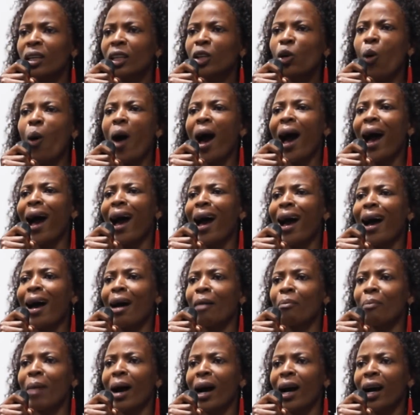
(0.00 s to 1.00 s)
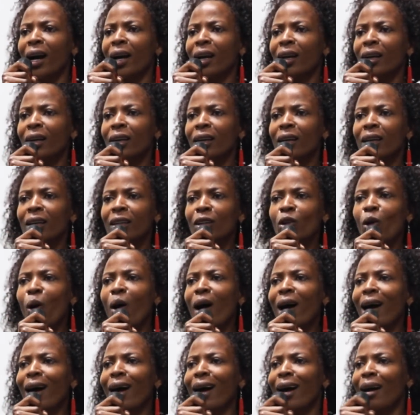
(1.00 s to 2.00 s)
Mwaba,
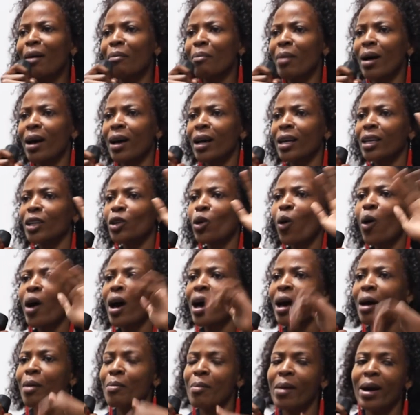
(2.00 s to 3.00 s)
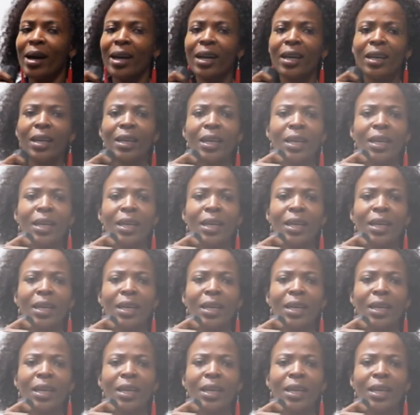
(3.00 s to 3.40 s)
mwaba, mwaba.